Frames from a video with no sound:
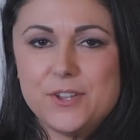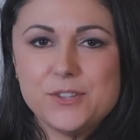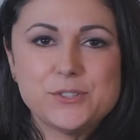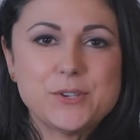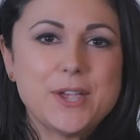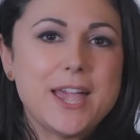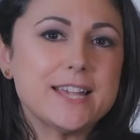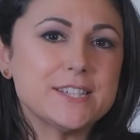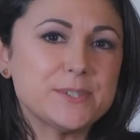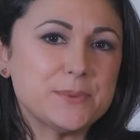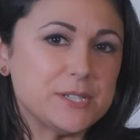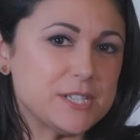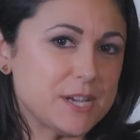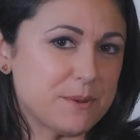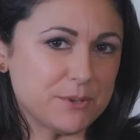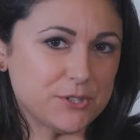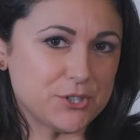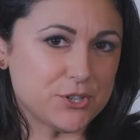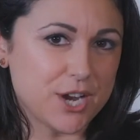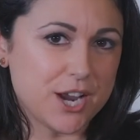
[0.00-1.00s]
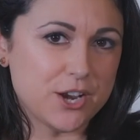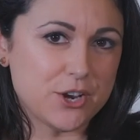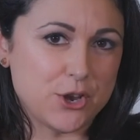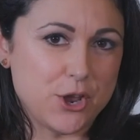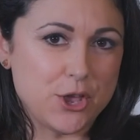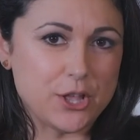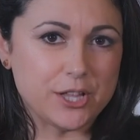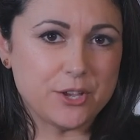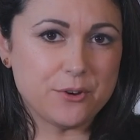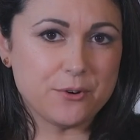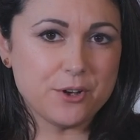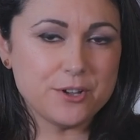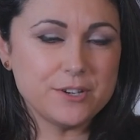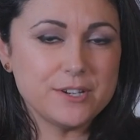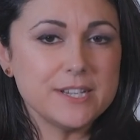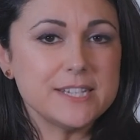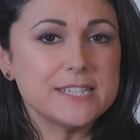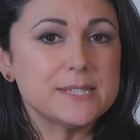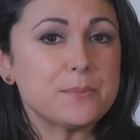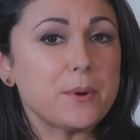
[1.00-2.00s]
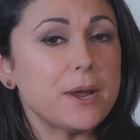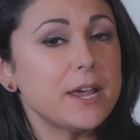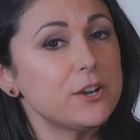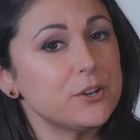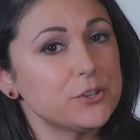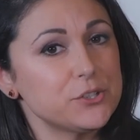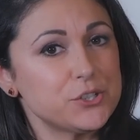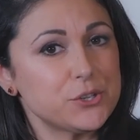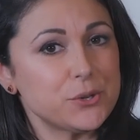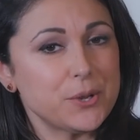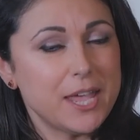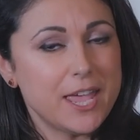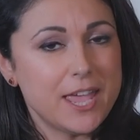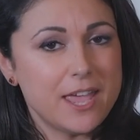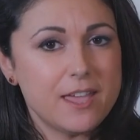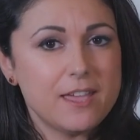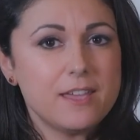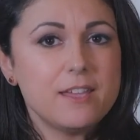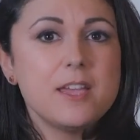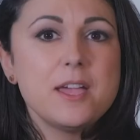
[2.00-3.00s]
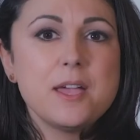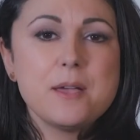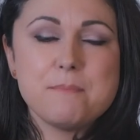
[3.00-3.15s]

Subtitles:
So as we demonstrated earlier on, spray it onto your hair,